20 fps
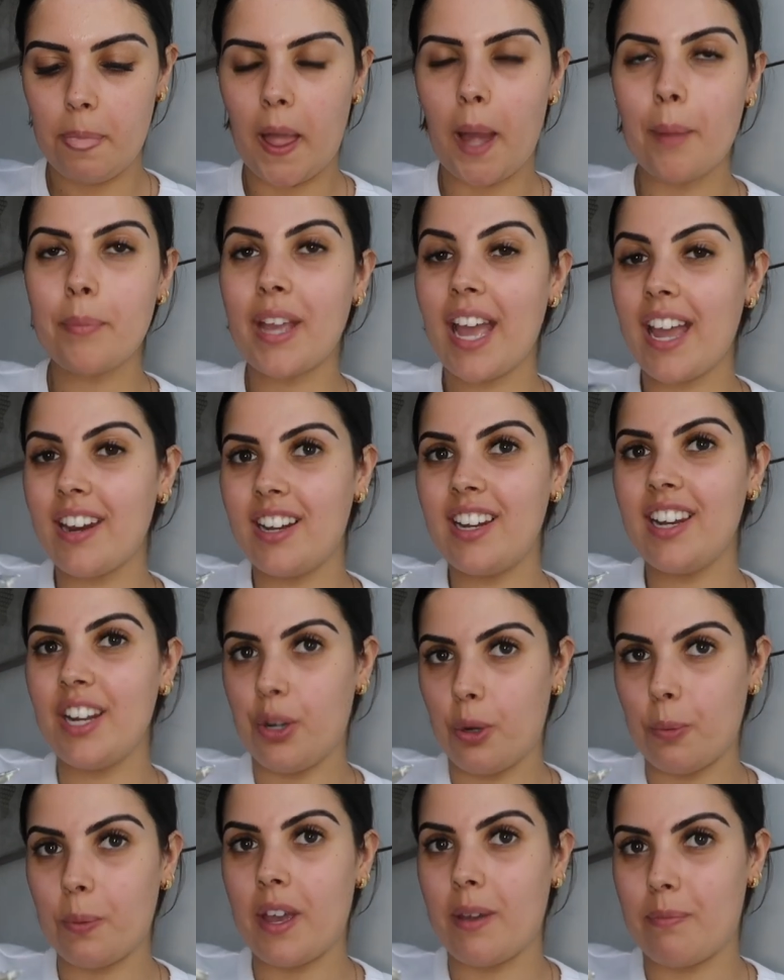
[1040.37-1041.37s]
I'm getting a
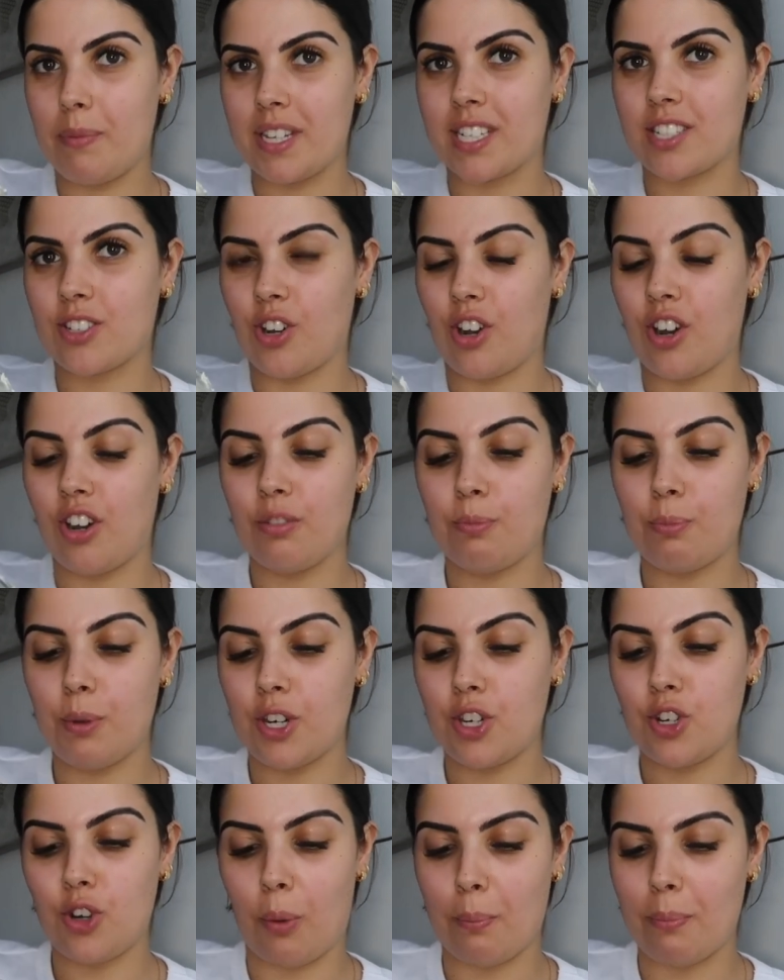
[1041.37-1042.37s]
little bit of Biscoff, but
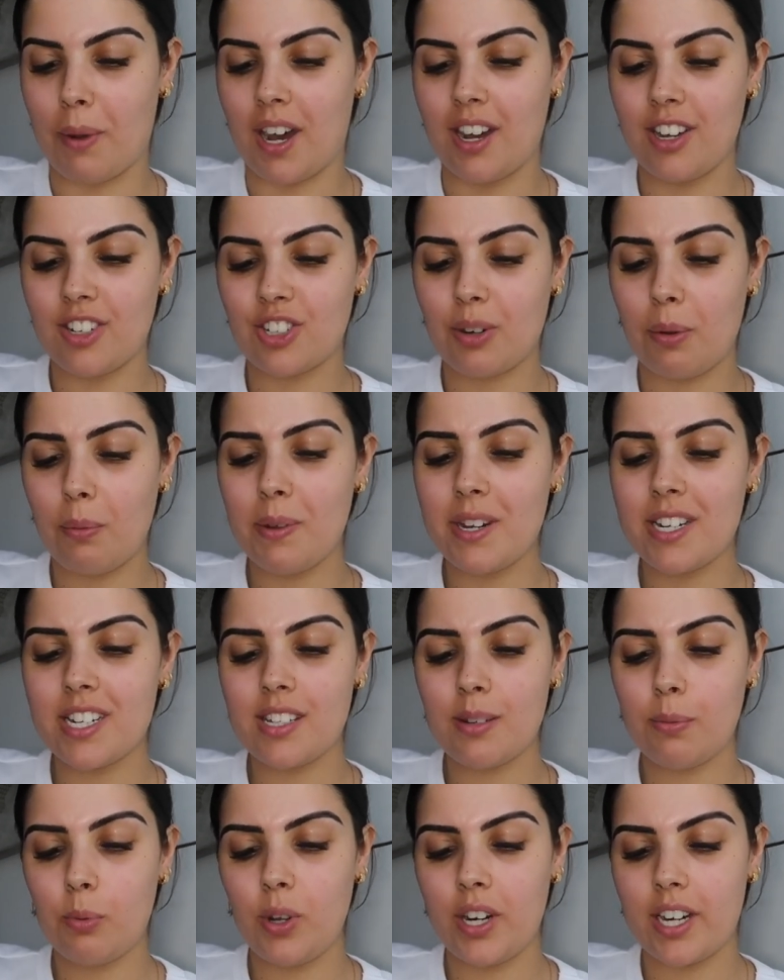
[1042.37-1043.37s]
not much. I'm a bit
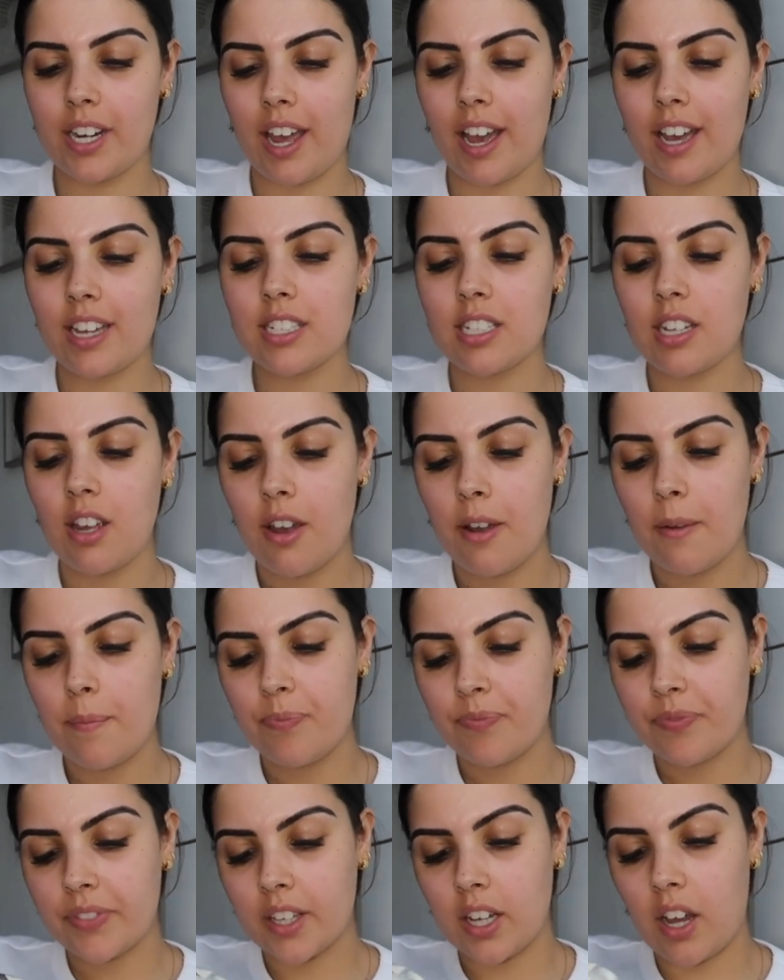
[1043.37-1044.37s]
disappointed. It has,
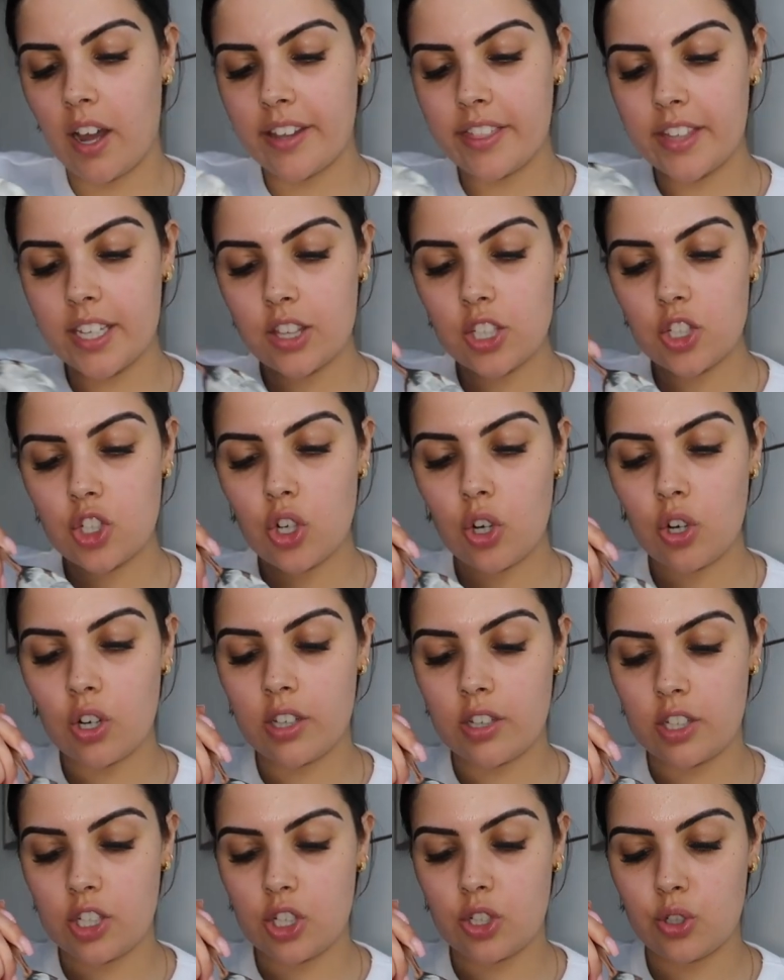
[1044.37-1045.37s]
I think the
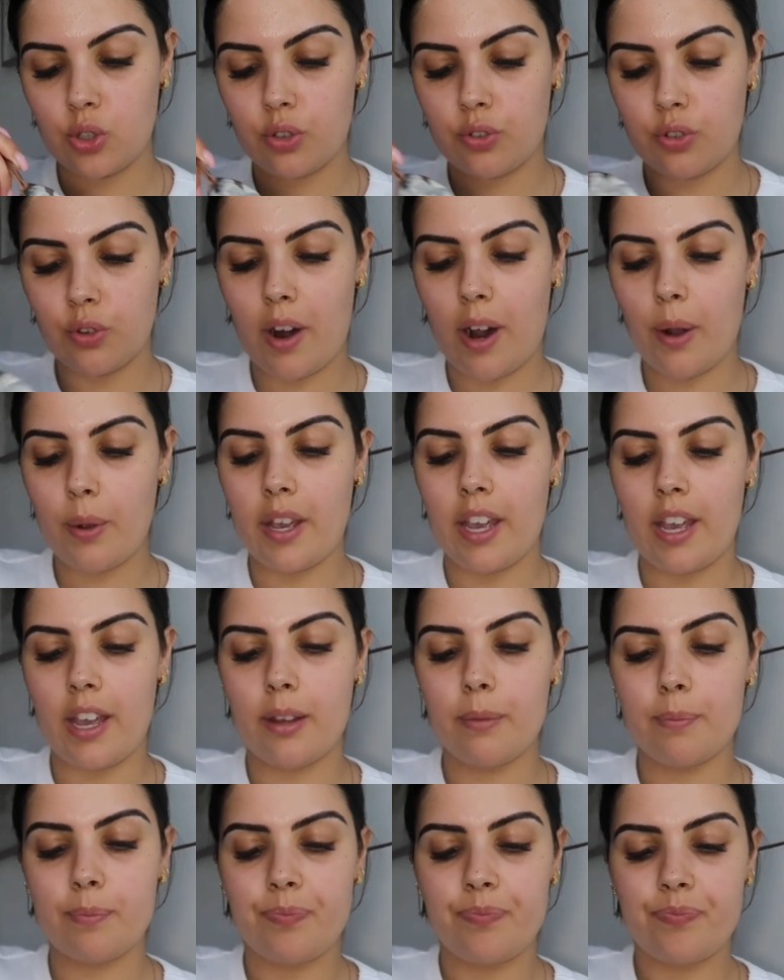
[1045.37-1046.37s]
chocolate that you saw throughout
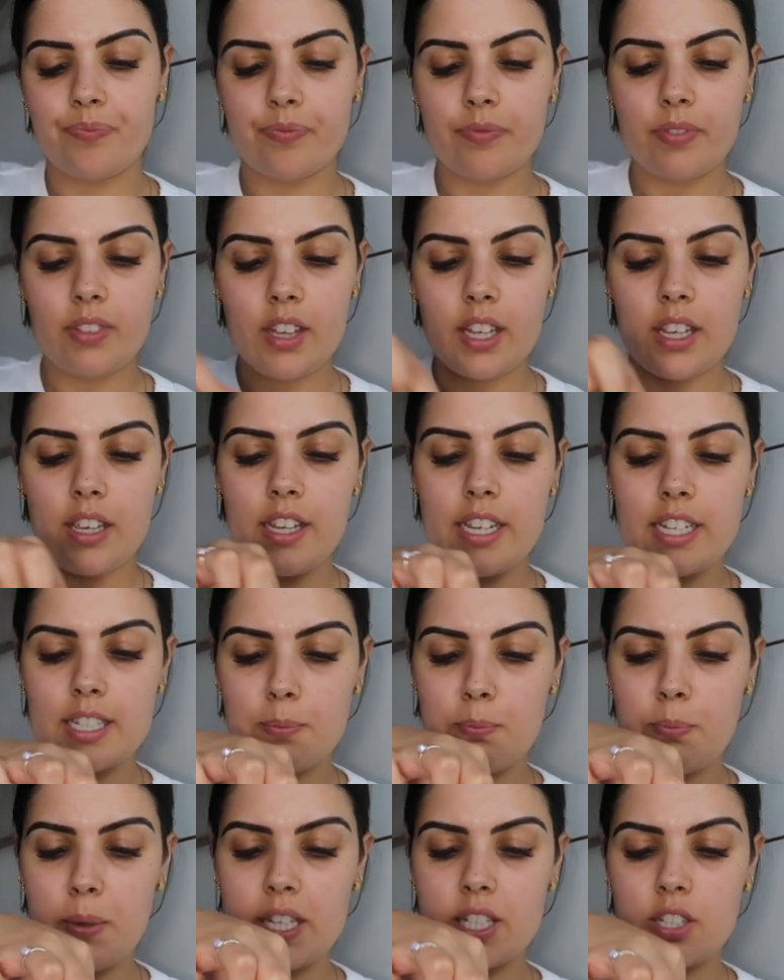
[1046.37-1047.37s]
it is
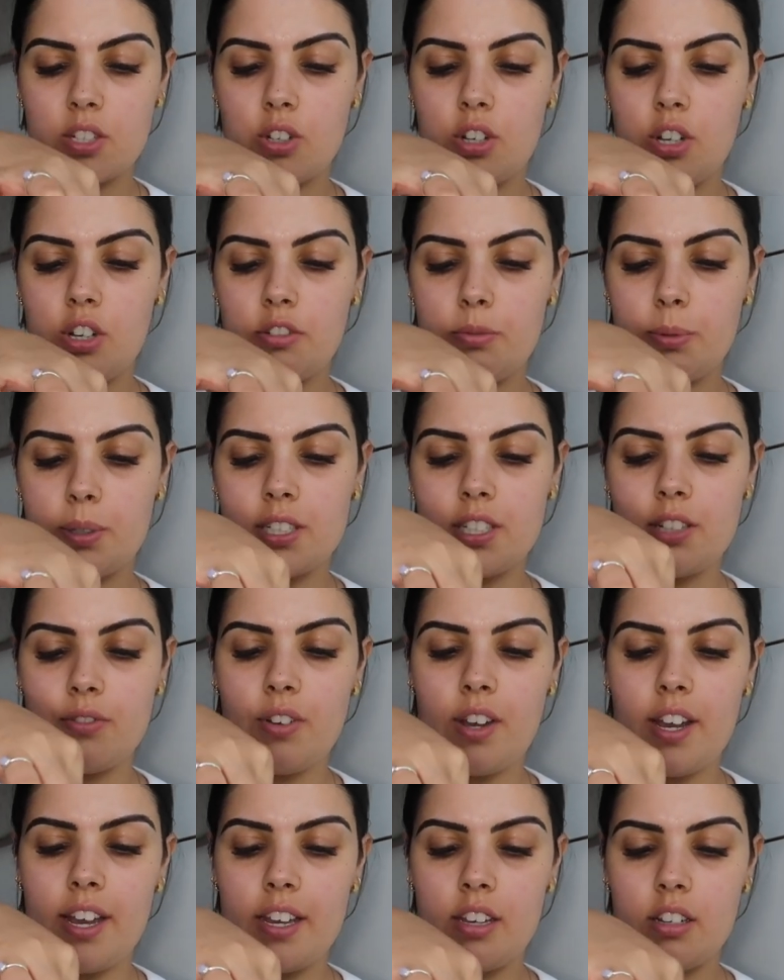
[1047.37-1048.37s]
Biscoff, because if
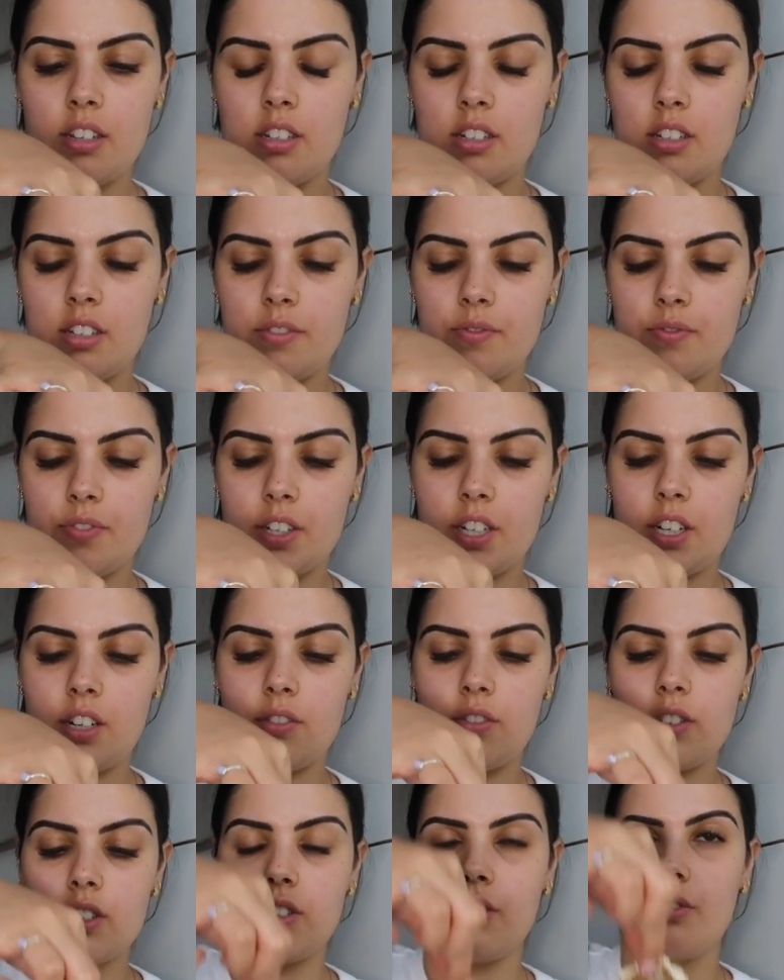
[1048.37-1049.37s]
I don't know
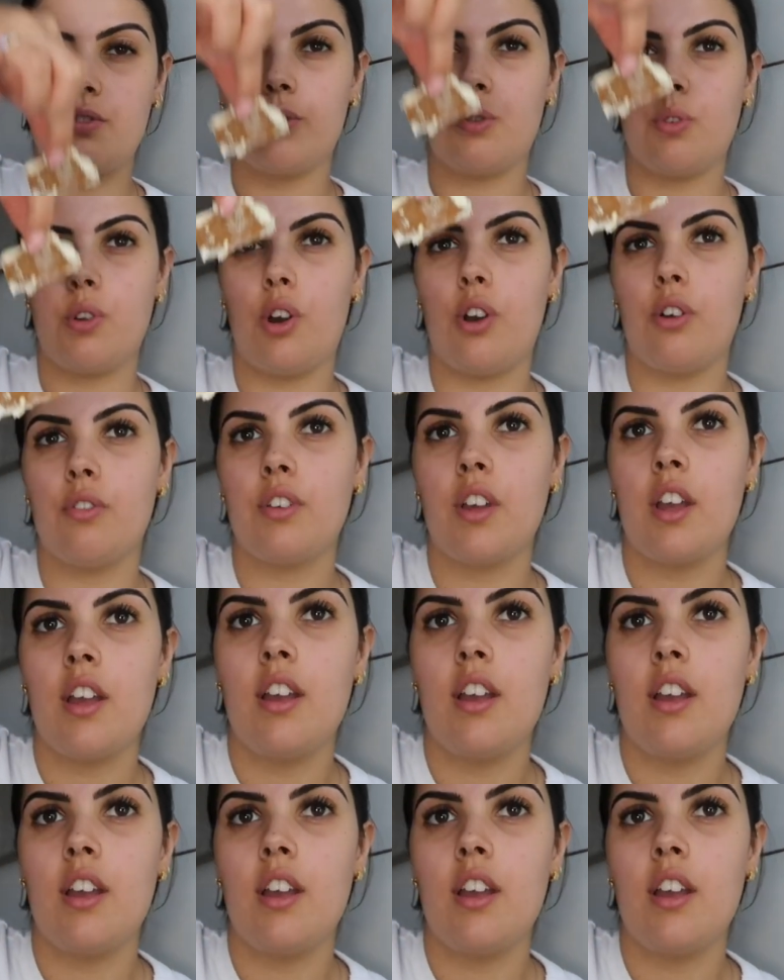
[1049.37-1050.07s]
if it's gonna fall off.